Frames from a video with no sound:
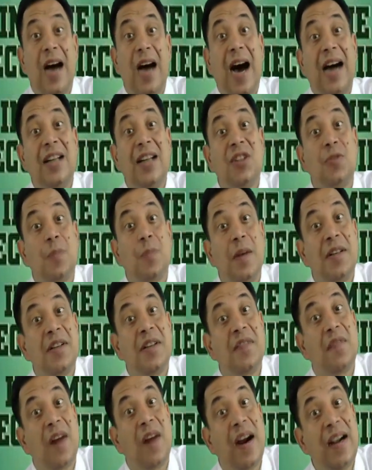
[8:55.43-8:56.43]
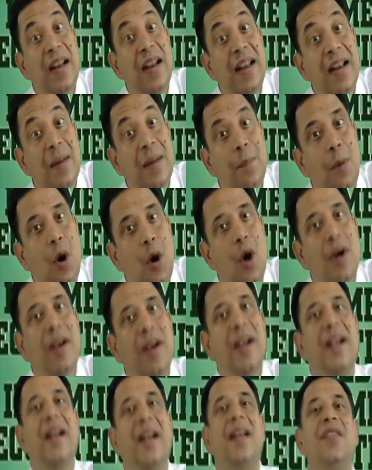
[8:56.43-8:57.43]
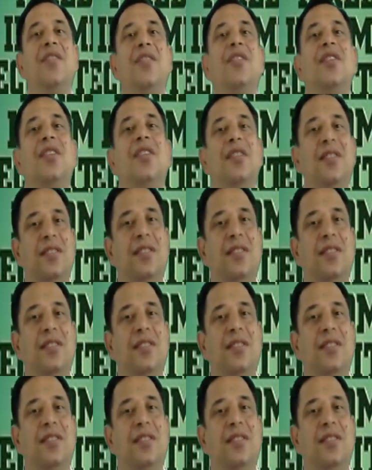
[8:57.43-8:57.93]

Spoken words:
are specified in a bond indenture,